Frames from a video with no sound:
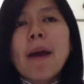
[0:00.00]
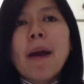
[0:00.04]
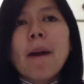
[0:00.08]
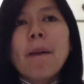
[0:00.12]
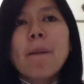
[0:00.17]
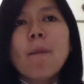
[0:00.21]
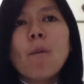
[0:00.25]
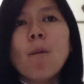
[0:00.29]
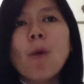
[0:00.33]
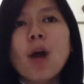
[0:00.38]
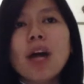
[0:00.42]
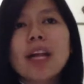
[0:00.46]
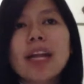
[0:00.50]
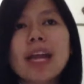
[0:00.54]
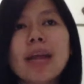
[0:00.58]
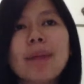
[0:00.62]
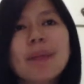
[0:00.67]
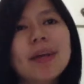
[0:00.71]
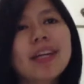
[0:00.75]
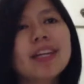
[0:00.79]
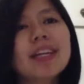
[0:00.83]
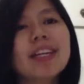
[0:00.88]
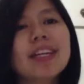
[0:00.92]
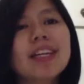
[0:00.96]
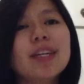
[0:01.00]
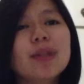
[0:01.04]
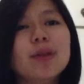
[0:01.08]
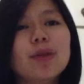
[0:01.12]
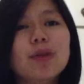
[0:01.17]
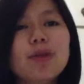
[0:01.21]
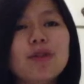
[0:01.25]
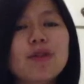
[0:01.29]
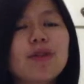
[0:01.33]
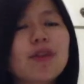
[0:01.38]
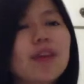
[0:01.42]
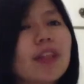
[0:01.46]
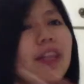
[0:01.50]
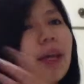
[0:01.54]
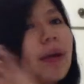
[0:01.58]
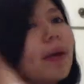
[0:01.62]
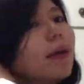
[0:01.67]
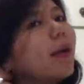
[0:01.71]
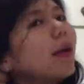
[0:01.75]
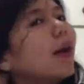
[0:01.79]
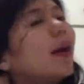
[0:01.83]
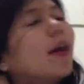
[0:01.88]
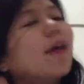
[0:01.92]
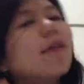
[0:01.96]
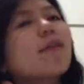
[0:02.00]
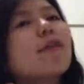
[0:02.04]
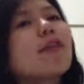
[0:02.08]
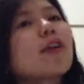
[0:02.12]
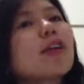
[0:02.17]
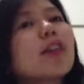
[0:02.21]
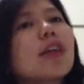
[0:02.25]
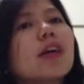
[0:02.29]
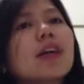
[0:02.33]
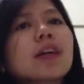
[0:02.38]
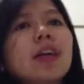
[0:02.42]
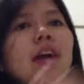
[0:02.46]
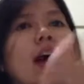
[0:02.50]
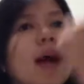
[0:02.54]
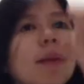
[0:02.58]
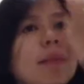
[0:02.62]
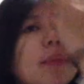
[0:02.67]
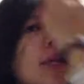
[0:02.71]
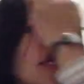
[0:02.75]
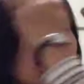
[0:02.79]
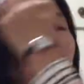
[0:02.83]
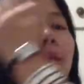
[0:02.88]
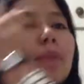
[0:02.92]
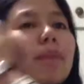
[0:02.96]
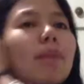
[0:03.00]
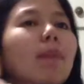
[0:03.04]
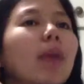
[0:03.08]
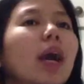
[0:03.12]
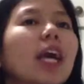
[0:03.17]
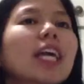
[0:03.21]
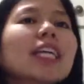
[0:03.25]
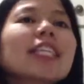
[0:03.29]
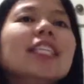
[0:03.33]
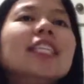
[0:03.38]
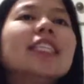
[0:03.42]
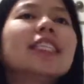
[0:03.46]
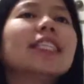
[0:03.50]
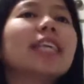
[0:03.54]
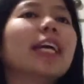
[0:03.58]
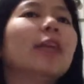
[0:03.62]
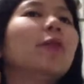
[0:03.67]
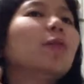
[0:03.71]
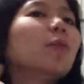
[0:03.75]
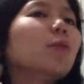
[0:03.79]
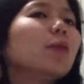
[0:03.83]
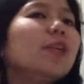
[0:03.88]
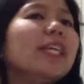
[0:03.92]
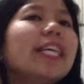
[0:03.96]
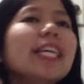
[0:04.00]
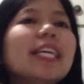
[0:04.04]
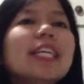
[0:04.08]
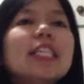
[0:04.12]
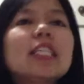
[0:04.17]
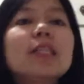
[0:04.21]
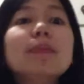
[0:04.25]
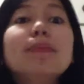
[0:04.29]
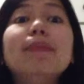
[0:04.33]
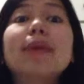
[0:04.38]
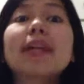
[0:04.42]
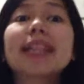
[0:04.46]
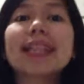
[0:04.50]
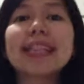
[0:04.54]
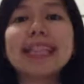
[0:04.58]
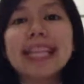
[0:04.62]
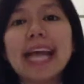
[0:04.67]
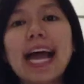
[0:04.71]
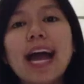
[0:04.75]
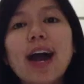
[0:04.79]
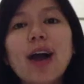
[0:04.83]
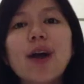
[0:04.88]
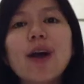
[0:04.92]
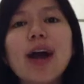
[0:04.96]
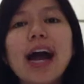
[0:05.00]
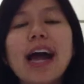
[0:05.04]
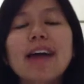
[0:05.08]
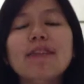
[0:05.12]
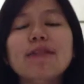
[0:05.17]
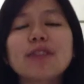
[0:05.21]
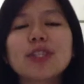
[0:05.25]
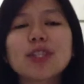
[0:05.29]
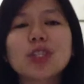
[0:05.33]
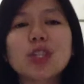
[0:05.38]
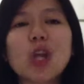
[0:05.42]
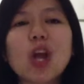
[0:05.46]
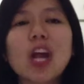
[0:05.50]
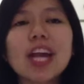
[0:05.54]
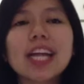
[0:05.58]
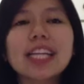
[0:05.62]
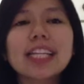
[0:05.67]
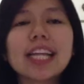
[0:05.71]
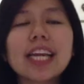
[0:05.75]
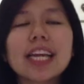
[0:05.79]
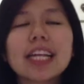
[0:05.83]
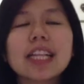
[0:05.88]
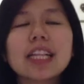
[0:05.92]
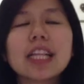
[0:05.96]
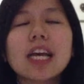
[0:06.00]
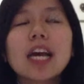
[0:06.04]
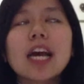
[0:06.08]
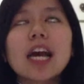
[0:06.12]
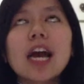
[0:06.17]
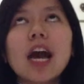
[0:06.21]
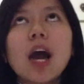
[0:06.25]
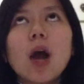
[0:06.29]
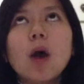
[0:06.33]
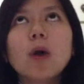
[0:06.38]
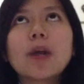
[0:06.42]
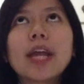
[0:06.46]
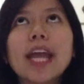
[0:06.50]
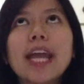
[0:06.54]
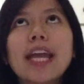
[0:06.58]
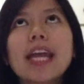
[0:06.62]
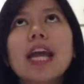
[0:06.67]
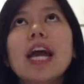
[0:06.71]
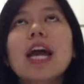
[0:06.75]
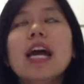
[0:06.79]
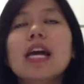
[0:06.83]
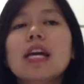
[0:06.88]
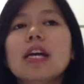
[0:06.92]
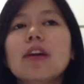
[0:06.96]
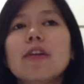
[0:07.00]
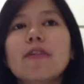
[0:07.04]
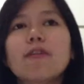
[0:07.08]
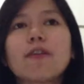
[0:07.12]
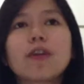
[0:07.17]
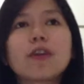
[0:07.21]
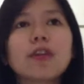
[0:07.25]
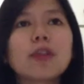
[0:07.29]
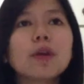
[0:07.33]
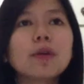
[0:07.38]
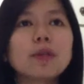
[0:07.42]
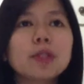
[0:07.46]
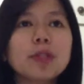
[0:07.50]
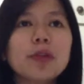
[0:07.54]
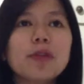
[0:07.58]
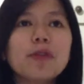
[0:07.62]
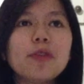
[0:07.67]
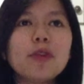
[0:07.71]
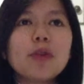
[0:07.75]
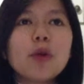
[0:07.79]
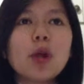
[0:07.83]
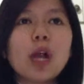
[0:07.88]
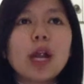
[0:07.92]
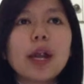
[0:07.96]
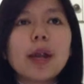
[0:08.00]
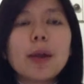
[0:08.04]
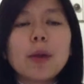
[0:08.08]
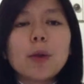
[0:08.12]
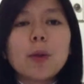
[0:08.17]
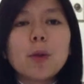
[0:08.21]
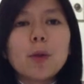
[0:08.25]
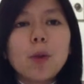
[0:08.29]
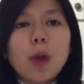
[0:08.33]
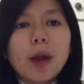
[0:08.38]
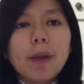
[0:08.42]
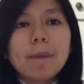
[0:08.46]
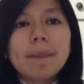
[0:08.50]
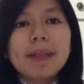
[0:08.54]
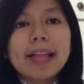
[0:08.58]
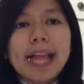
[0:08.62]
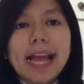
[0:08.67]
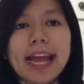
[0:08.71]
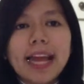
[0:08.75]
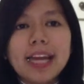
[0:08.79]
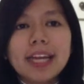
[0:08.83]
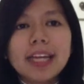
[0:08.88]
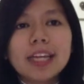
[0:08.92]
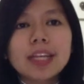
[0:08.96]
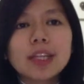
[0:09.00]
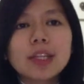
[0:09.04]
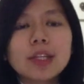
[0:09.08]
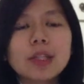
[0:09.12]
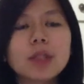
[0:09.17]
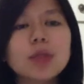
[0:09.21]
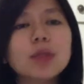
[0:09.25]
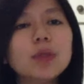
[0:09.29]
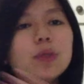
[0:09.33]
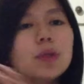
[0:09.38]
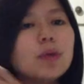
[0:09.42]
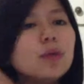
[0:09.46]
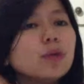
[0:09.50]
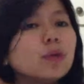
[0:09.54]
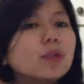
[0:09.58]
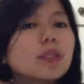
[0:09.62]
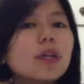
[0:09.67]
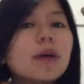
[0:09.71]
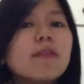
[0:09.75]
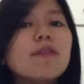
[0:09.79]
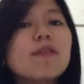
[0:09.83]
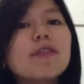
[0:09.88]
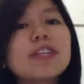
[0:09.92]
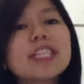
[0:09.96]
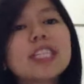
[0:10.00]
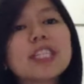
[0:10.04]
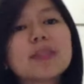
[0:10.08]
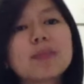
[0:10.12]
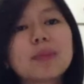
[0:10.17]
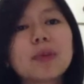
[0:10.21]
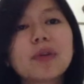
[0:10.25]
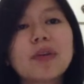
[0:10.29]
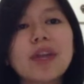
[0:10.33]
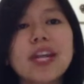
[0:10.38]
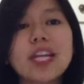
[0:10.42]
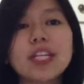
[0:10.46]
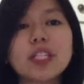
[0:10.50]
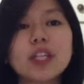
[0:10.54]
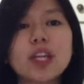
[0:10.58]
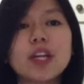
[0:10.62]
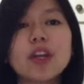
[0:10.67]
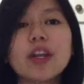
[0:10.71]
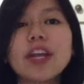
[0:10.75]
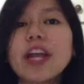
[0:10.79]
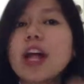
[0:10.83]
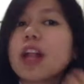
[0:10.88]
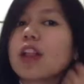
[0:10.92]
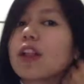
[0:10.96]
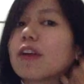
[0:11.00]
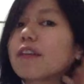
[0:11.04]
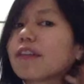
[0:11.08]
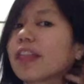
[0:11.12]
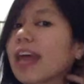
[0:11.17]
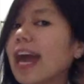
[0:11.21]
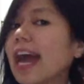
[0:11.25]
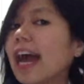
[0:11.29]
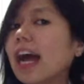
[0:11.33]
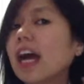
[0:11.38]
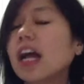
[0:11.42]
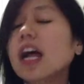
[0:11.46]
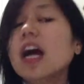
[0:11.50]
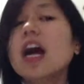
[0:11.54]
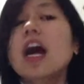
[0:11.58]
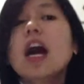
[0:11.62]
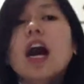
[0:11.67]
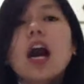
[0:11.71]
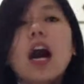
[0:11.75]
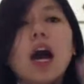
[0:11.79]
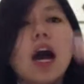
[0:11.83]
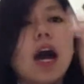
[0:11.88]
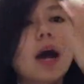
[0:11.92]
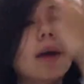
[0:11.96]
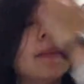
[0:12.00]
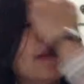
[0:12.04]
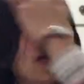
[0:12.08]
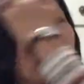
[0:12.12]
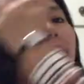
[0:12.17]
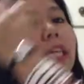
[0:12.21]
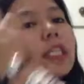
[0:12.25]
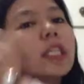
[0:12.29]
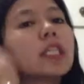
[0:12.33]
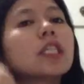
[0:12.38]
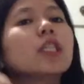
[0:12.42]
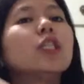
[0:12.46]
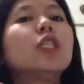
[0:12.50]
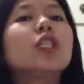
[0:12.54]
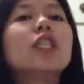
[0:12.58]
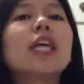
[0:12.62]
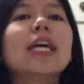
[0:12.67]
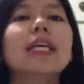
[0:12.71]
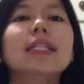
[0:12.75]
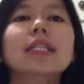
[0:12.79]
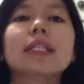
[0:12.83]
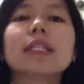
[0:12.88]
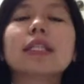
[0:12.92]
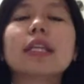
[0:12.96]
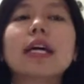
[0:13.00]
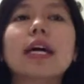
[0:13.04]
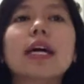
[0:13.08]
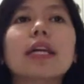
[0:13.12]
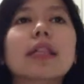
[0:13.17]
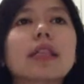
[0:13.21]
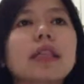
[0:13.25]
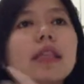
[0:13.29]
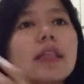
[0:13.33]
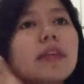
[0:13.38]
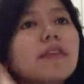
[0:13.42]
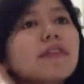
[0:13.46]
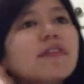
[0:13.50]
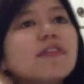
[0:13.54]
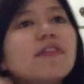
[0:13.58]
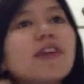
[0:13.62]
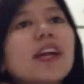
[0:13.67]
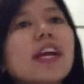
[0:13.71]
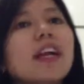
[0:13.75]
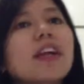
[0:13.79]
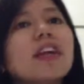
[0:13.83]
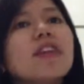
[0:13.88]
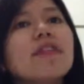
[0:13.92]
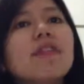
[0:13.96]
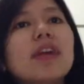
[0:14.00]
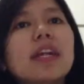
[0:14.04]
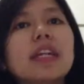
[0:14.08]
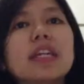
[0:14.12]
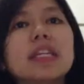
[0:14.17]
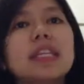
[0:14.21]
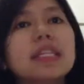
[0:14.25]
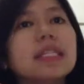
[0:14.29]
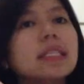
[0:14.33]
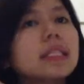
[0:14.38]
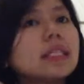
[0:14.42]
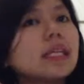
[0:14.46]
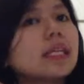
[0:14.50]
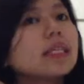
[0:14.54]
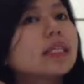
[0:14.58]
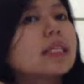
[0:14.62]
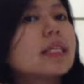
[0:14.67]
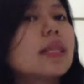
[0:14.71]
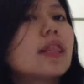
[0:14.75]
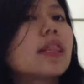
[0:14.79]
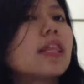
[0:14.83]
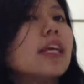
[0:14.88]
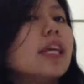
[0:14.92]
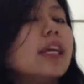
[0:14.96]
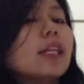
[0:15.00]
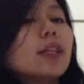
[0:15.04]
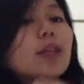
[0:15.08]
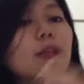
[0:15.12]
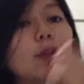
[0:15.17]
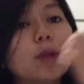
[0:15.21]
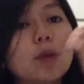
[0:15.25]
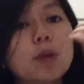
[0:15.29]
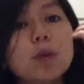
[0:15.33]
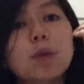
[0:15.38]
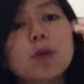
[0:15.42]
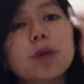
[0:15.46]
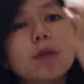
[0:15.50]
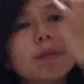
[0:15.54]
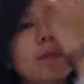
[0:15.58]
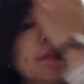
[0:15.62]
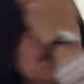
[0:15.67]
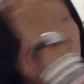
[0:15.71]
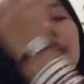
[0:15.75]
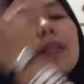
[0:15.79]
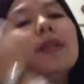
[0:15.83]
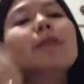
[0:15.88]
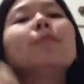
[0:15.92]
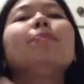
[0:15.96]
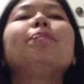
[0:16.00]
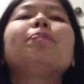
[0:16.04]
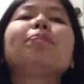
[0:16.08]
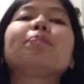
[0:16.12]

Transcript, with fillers: what am I gonna do for the for the coming months and weeks. But now I've started, okay, for those of you who are, who are planning to do some fitspiration and all of that, um, I suggest that the very, very easiest thing to do would be